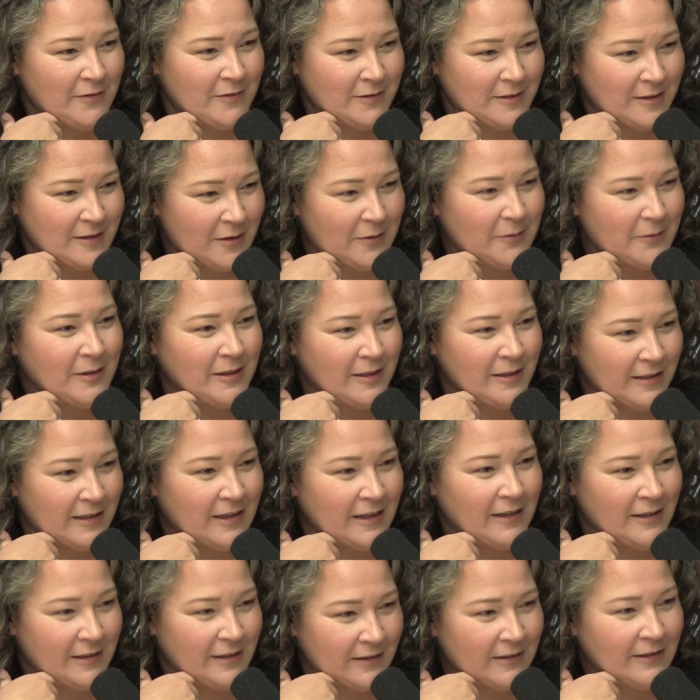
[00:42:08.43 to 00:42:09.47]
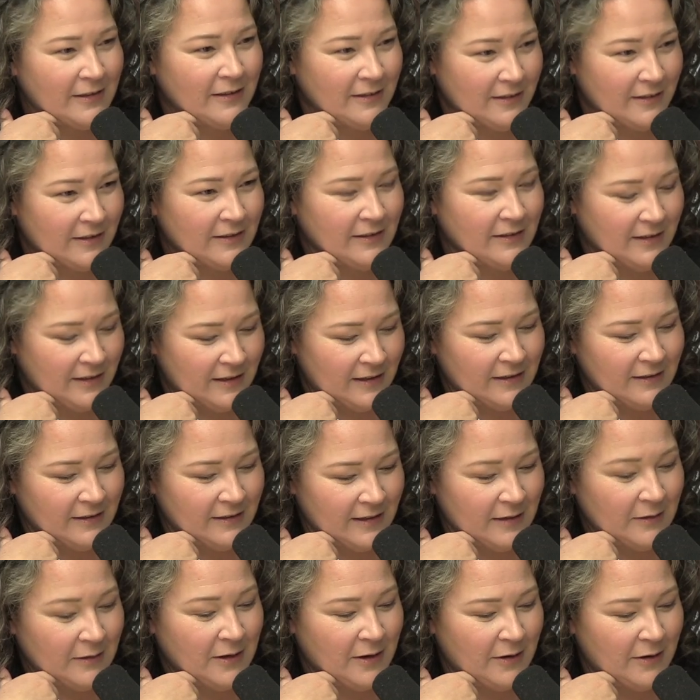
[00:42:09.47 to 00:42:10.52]
ever sold it. Yeah, yeah. Before you ever sold it. Yeah.
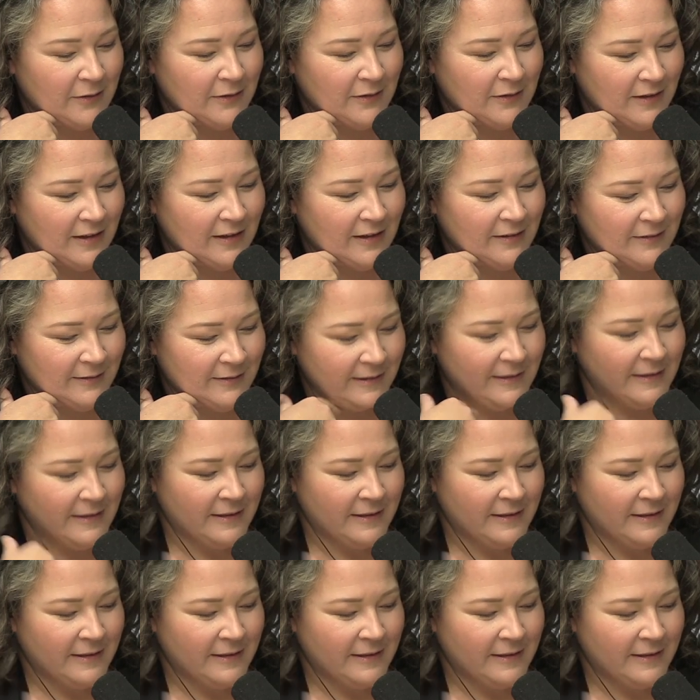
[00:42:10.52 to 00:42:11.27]
yeah. it costs yeah.